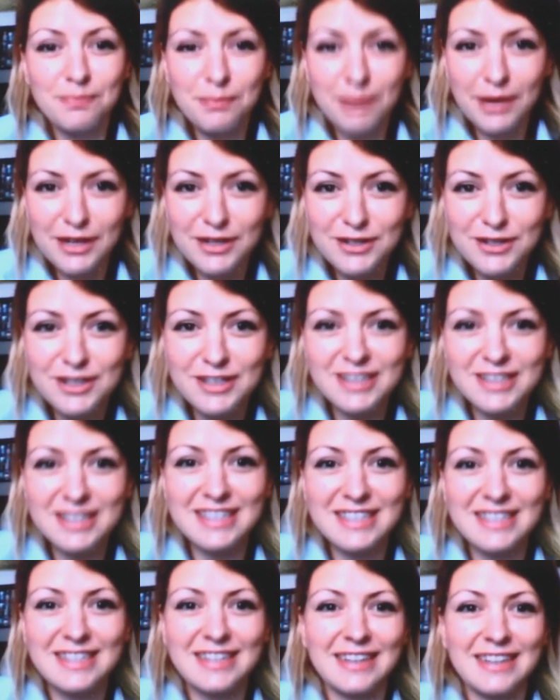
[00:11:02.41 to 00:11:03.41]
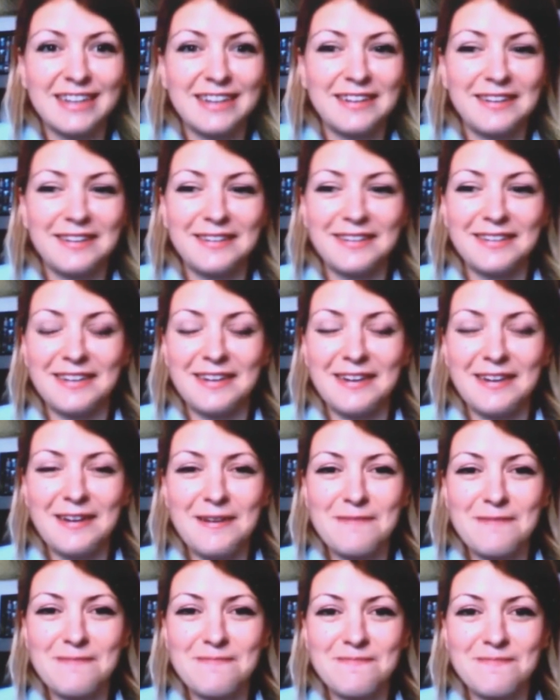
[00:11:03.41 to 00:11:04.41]
patience, and
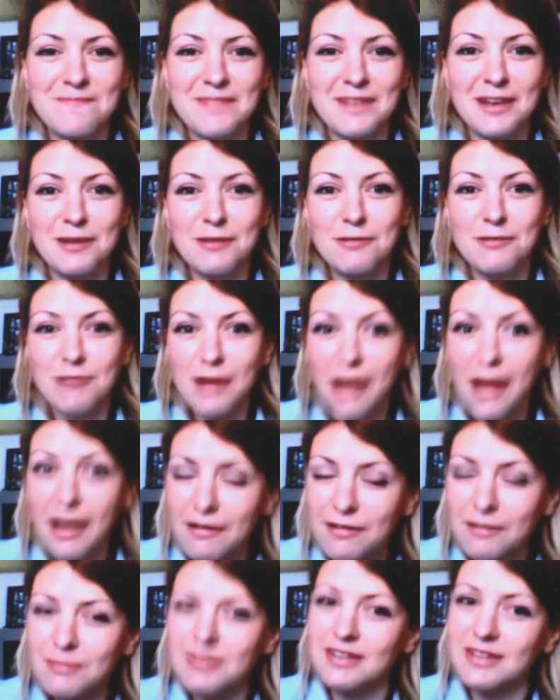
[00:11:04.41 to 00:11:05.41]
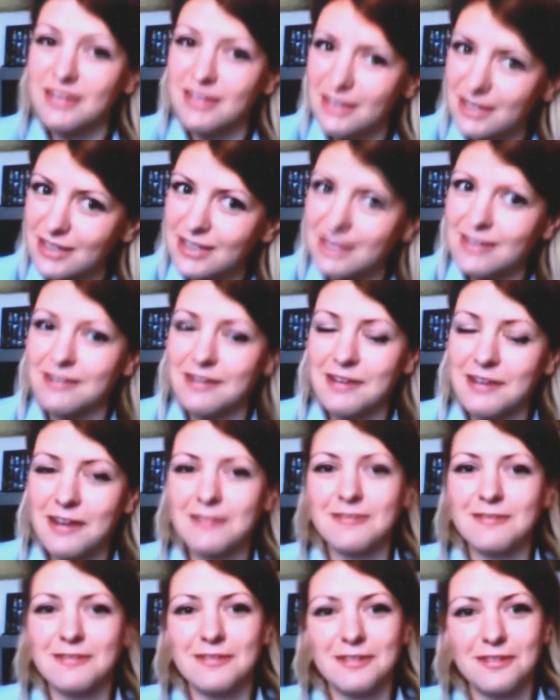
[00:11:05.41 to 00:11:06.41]
thank you for having me in this,
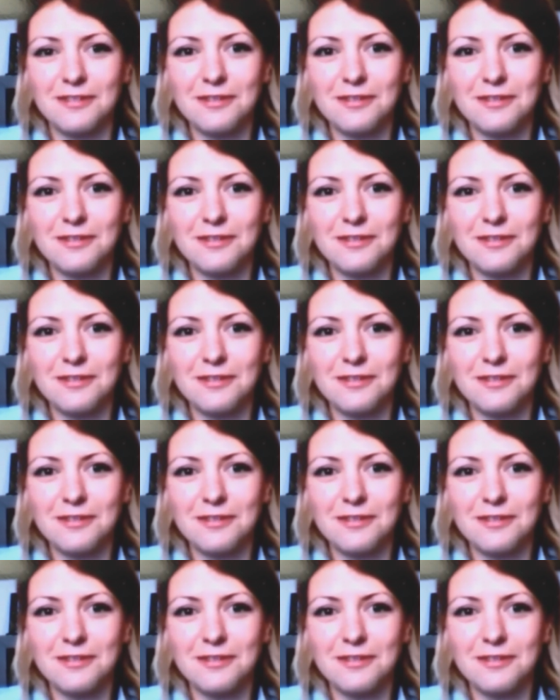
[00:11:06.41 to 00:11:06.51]
again,